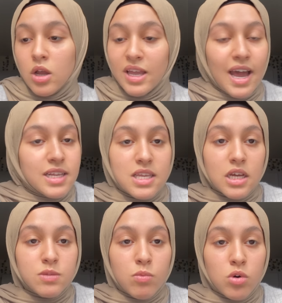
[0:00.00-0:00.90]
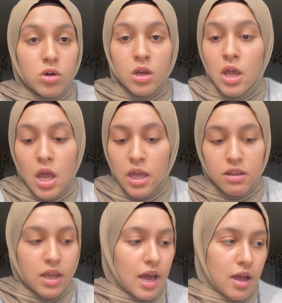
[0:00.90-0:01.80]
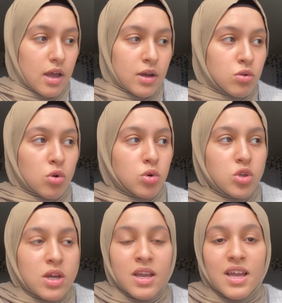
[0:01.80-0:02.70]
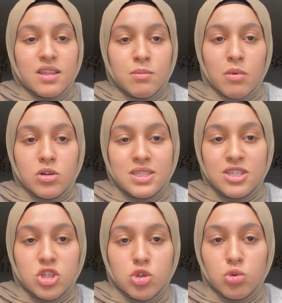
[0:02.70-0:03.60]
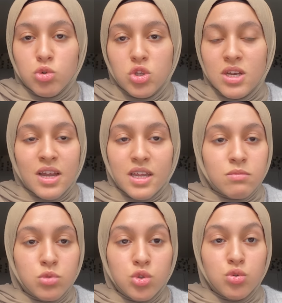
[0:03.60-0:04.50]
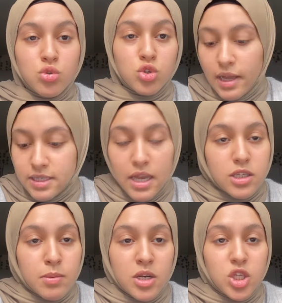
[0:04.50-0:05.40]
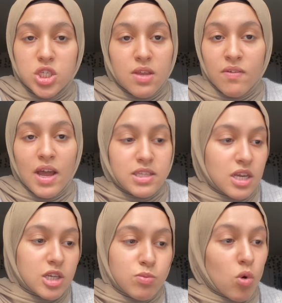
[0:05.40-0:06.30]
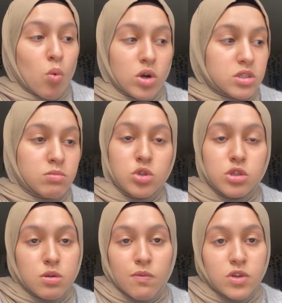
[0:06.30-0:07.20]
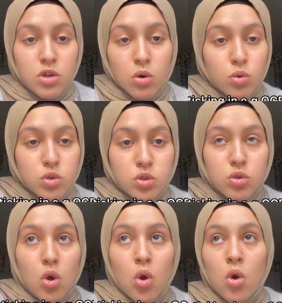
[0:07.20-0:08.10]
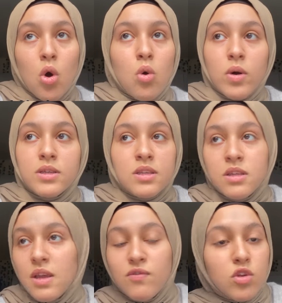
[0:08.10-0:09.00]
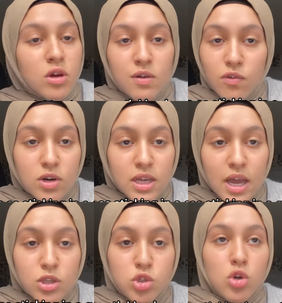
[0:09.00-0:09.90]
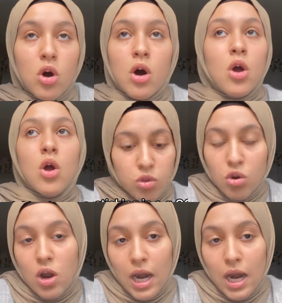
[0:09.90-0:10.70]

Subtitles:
Get a textbook, you can get them on digital, you can get them used. Take some initiative, get a textbook, watch some YouTube videos, go and, if you can afford to get a tutor, do your